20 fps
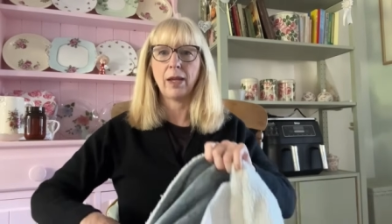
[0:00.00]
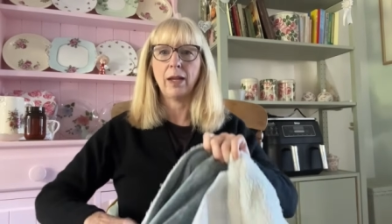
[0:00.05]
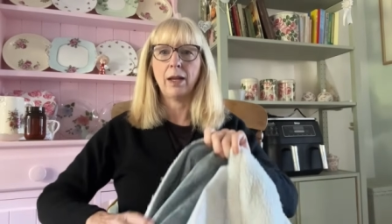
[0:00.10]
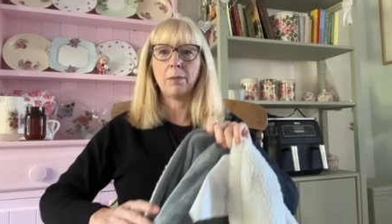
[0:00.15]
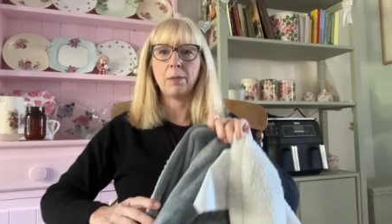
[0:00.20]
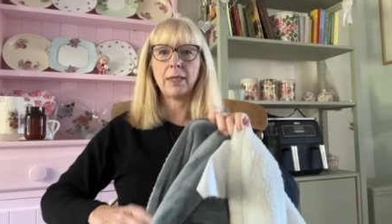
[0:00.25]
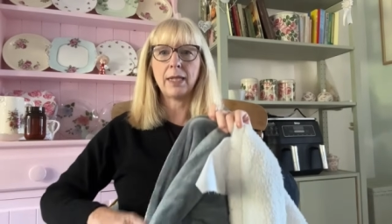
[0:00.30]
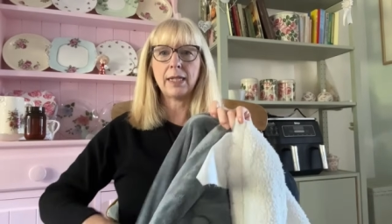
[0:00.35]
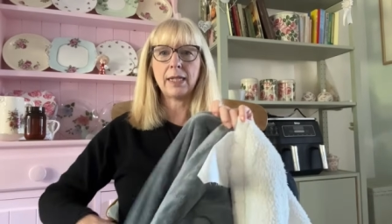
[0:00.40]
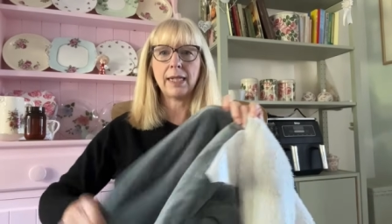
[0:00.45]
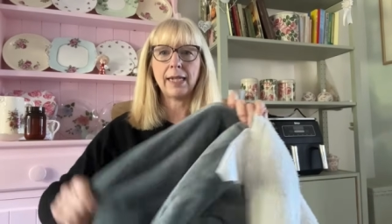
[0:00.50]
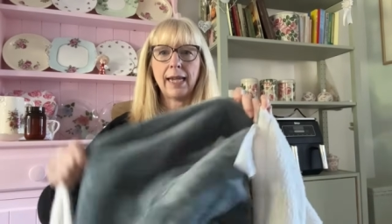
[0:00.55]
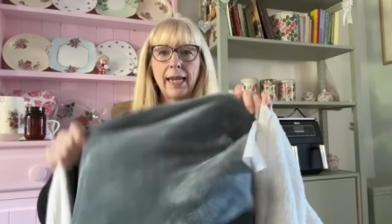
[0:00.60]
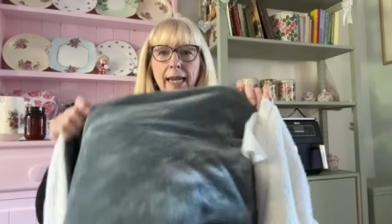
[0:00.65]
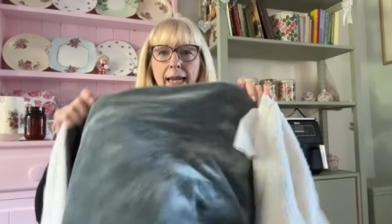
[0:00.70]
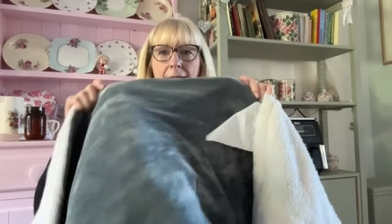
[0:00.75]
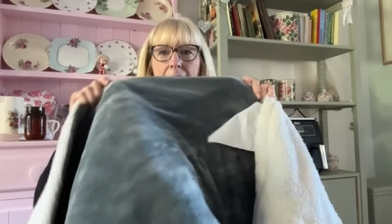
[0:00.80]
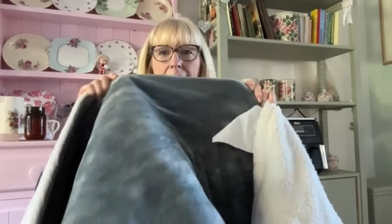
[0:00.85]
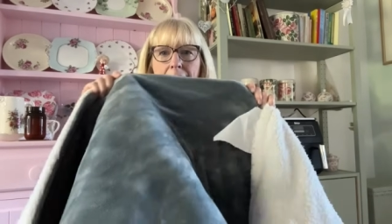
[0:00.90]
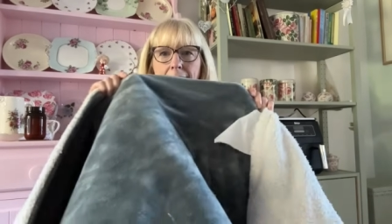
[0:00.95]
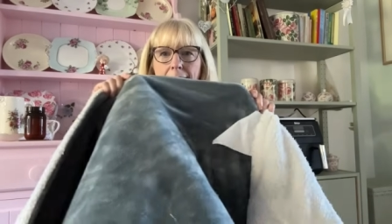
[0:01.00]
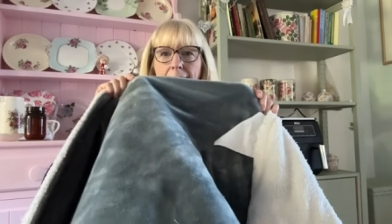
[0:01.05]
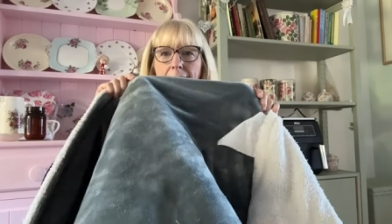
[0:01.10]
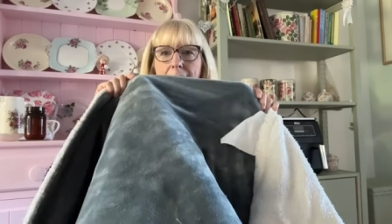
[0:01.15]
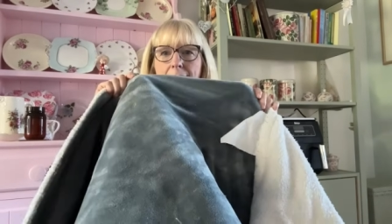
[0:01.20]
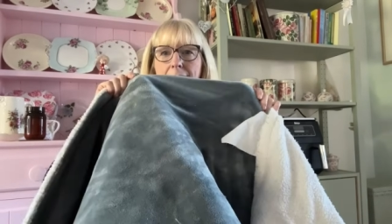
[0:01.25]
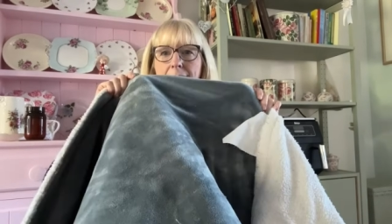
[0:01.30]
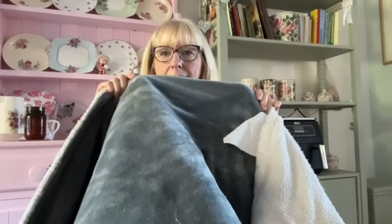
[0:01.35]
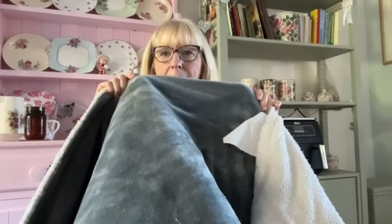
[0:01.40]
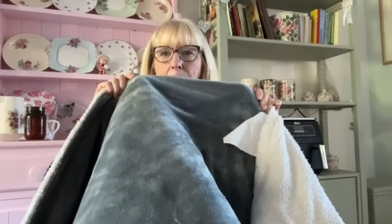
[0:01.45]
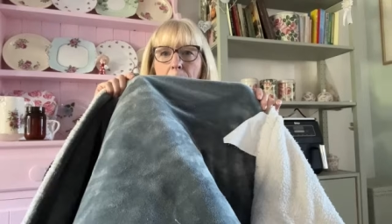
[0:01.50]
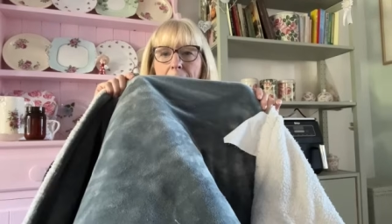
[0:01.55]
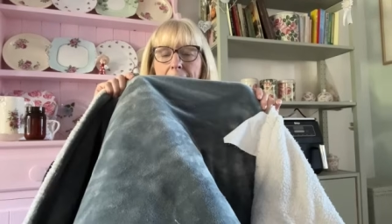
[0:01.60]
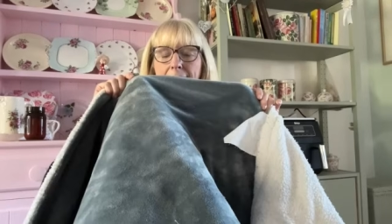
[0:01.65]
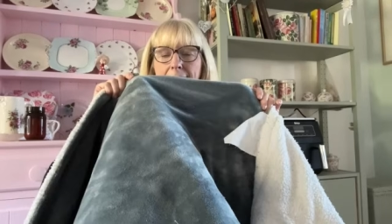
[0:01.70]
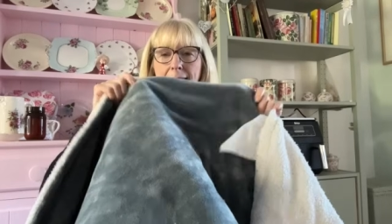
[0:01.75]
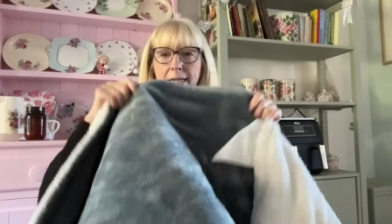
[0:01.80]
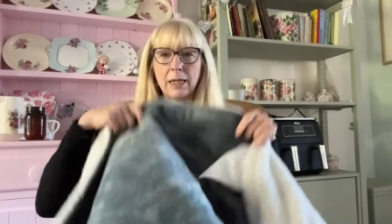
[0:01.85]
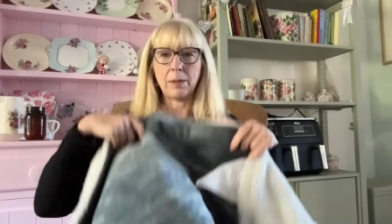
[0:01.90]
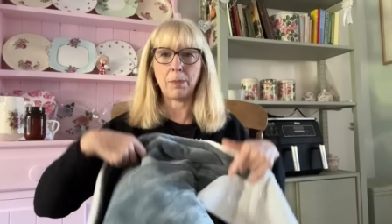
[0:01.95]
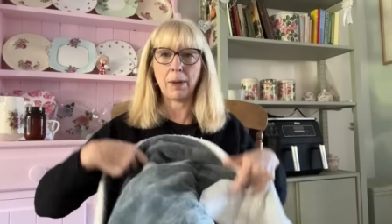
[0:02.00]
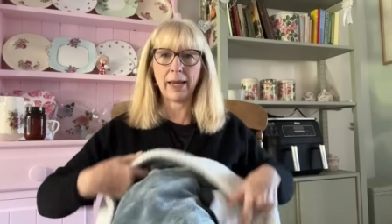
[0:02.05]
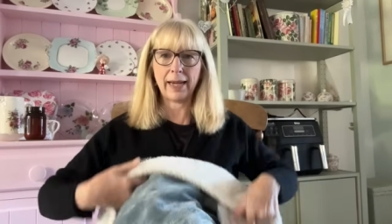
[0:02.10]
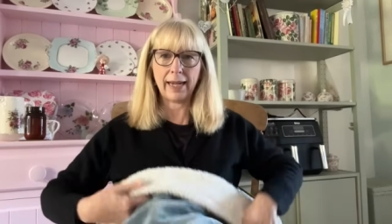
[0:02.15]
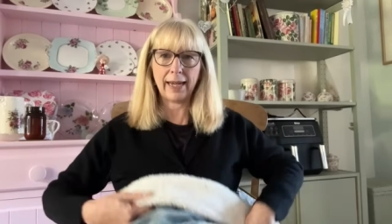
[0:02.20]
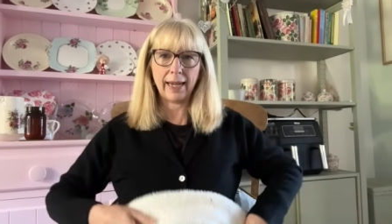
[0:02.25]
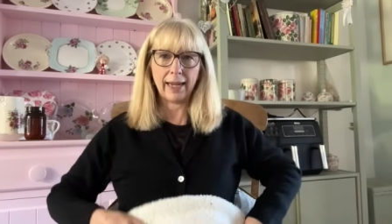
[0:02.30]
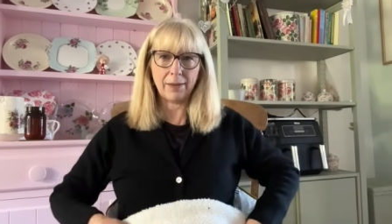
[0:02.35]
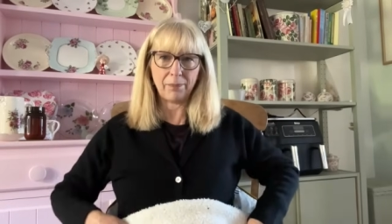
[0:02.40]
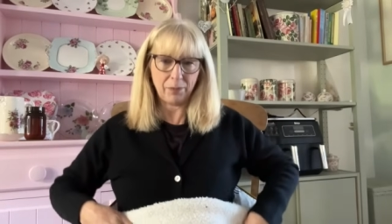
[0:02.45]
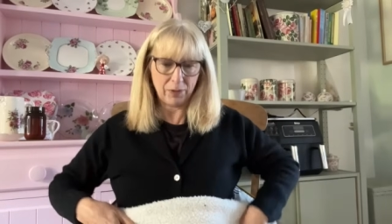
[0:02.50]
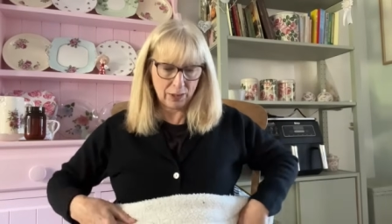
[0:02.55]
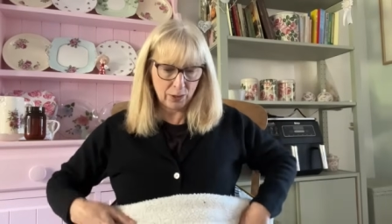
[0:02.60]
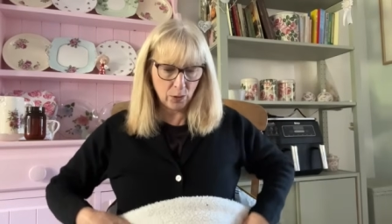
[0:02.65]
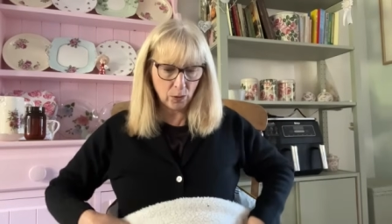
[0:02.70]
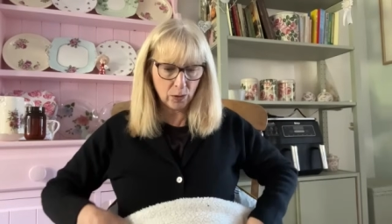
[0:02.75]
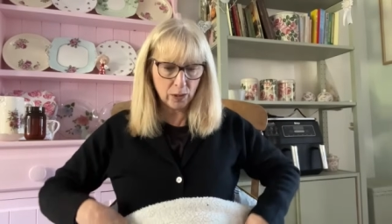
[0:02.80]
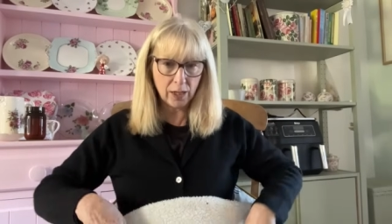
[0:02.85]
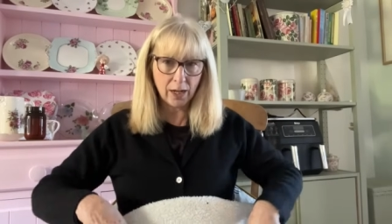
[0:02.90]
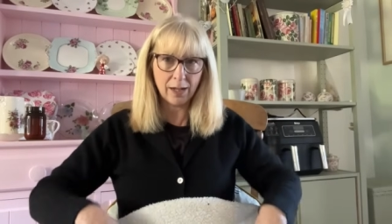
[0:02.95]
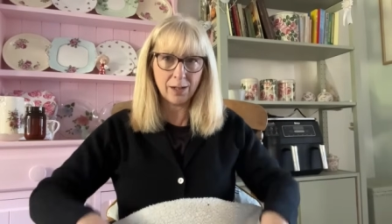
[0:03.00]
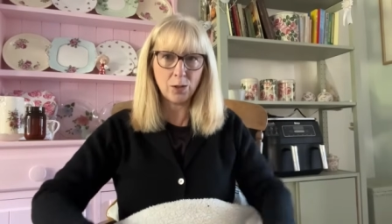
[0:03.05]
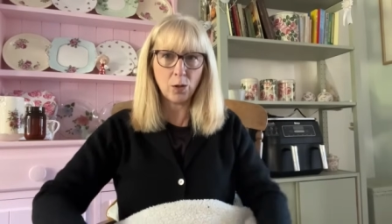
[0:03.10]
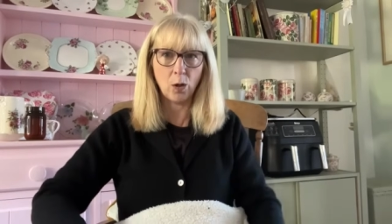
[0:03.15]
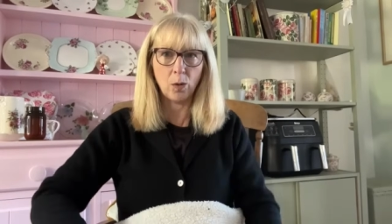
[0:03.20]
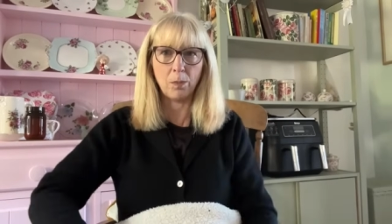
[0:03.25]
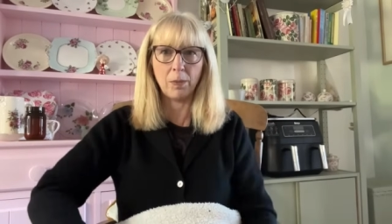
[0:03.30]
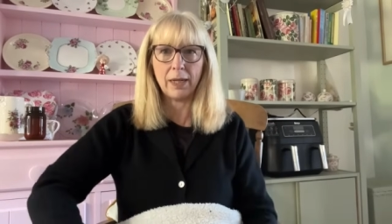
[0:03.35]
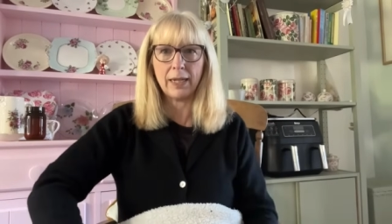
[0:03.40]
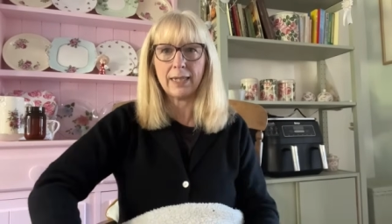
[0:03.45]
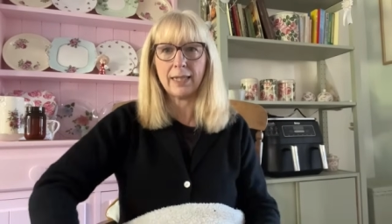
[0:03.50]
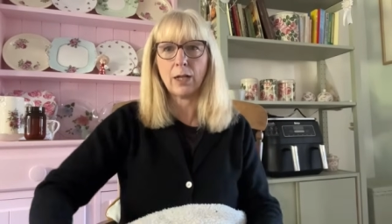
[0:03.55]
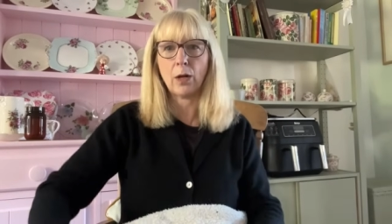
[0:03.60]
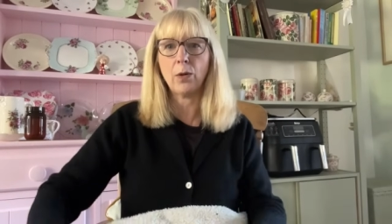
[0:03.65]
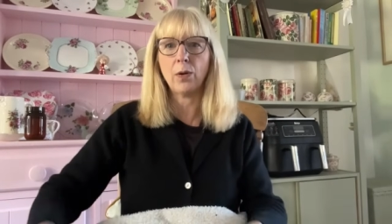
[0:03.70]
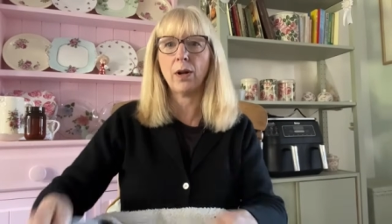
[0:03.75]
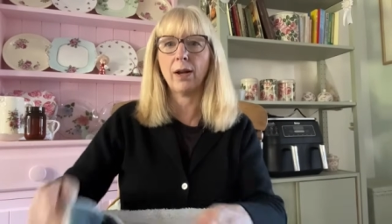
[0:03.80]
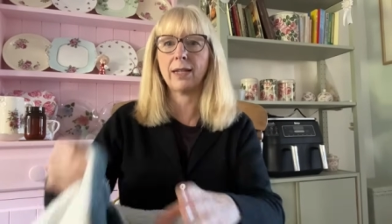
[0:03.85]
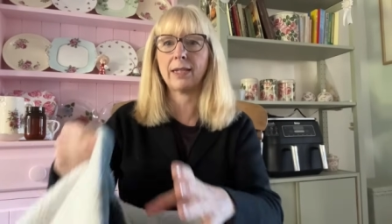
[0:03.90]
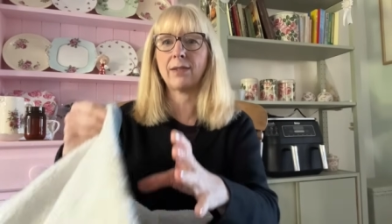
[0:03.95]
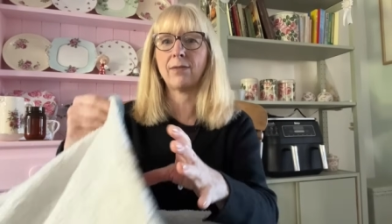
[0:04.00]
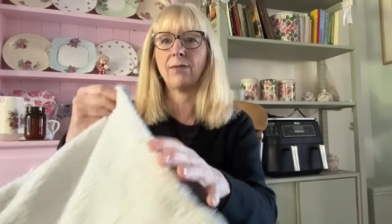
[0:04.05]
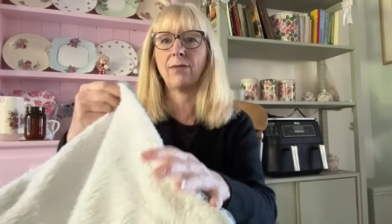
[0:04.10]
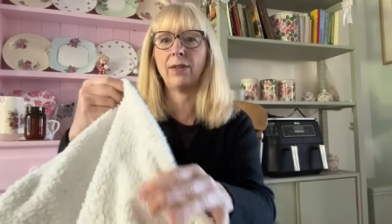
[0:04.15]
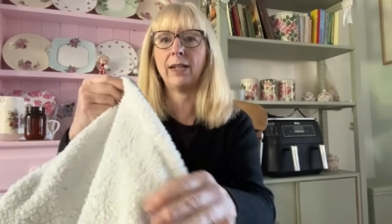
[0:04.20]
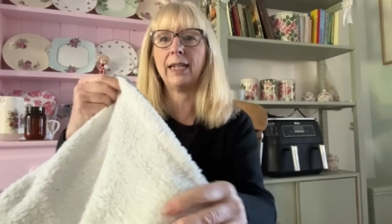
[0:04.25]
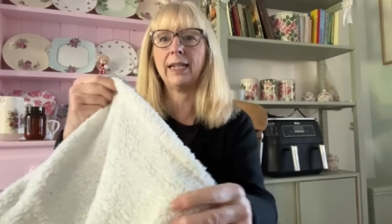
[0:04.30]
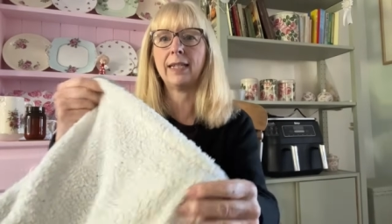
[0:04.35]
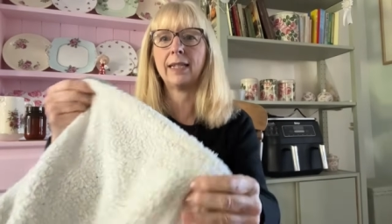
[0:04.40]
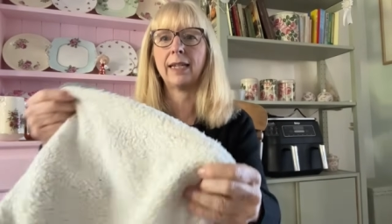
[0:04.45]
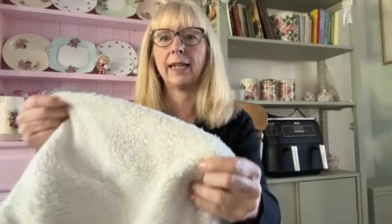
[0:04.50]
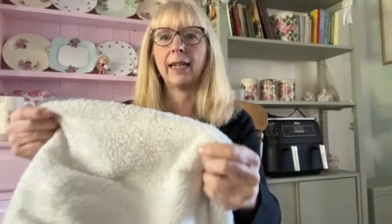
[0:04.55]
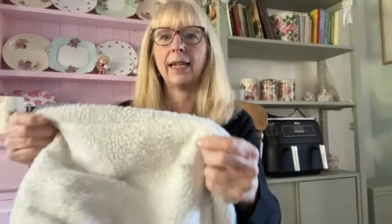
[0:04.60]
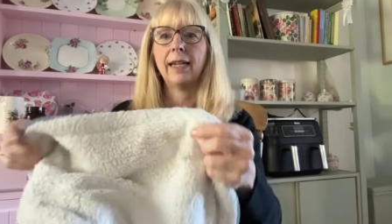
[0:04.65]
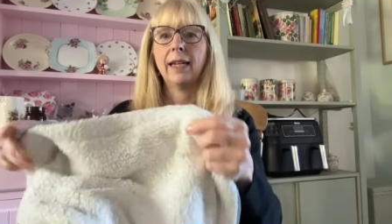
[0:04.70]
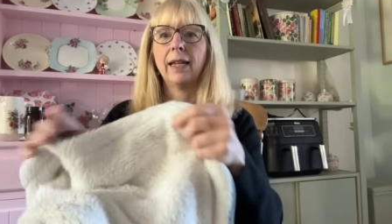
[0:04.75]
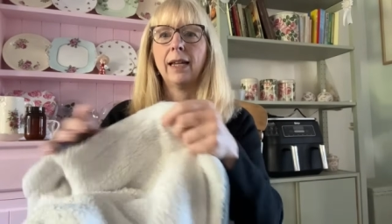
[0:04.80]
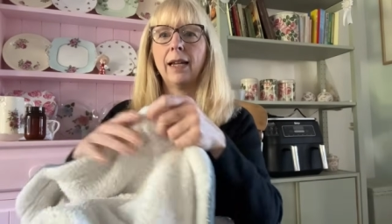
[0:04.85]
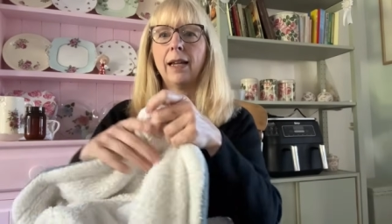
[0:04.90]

I'm sitting here. This is my heated blanket. It's not turned on, but it's so nice and fleecy